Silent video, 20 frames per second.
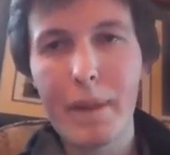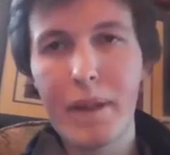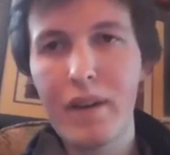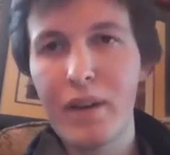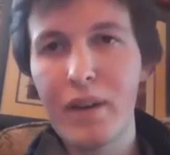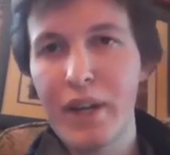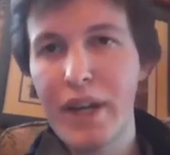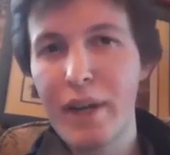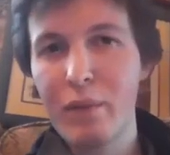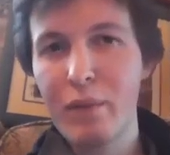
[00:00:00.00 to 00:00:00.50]

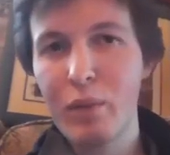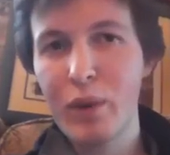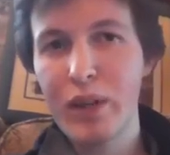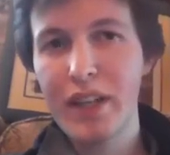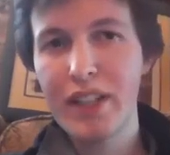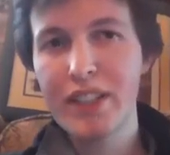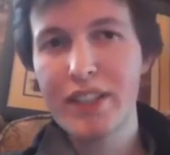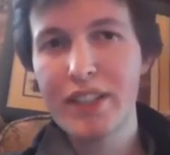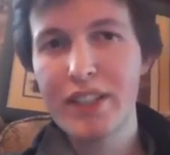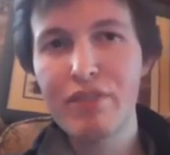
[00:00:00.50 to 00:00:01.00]
Okay, what
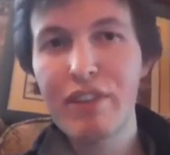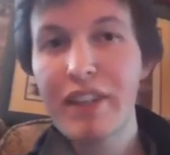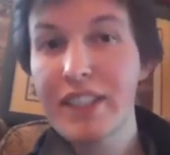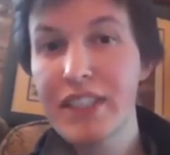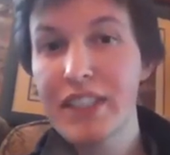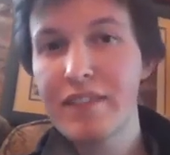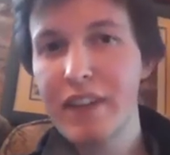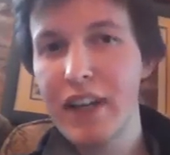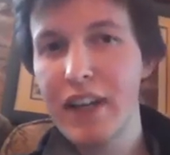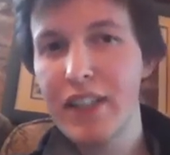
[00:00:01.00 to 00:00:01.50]
else?
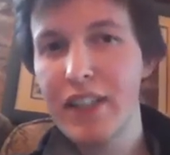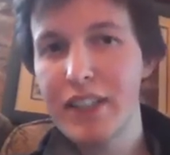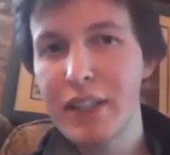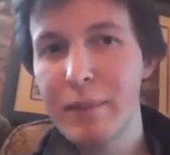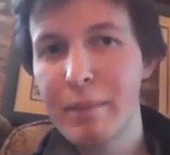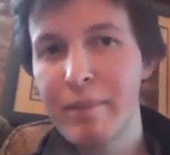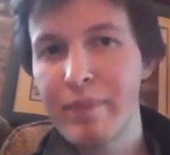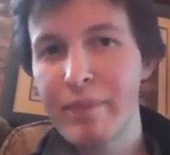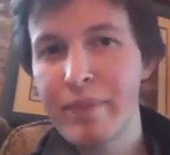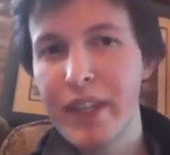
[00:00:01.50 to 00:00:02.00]
Diffrax is fast.
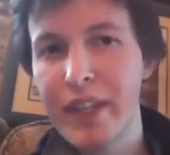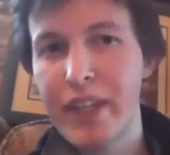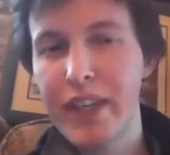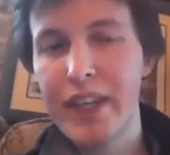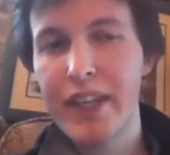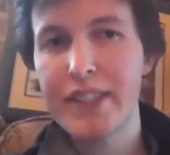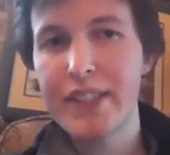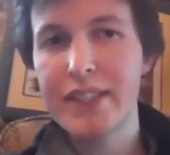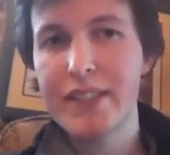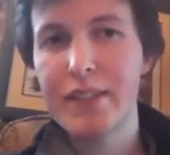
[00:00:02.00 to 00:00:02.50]

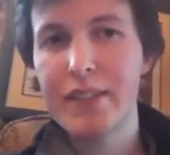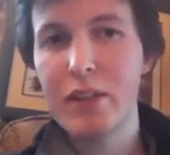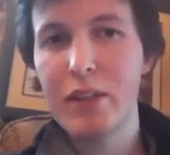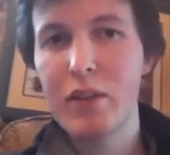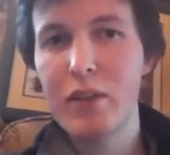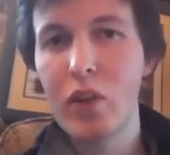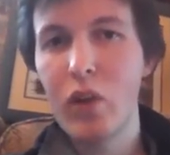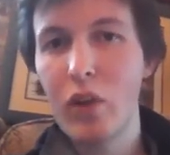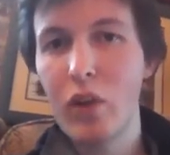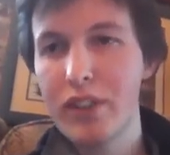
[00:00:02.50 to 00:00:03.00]
It's
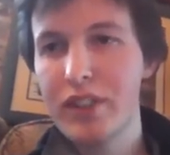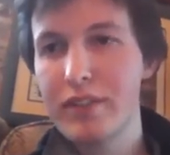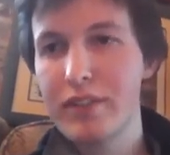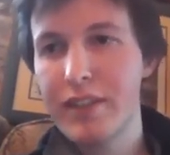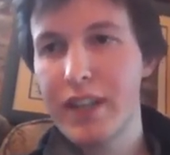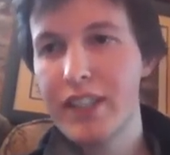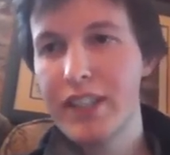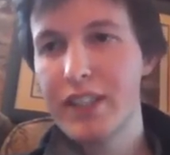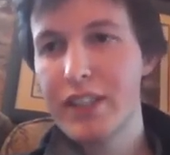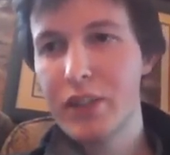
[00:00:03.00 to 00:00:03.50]
lots
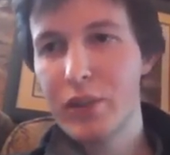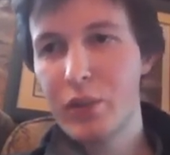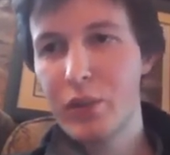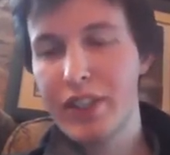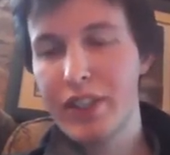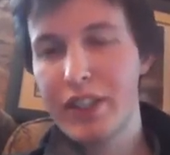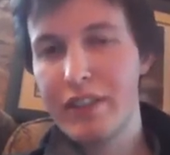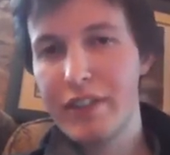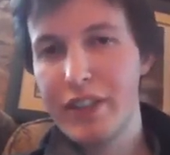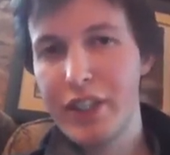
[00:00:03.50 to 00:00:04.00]
faster than
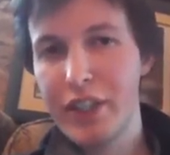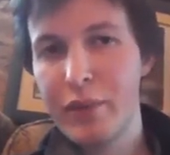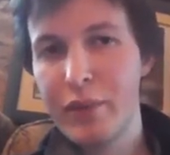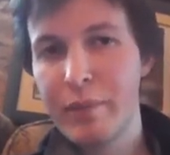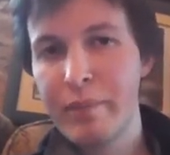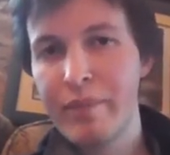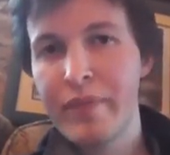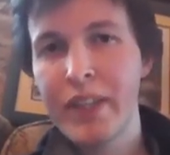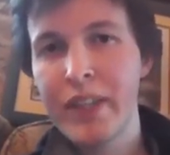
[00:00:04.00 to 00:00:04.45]
Torch diffeq.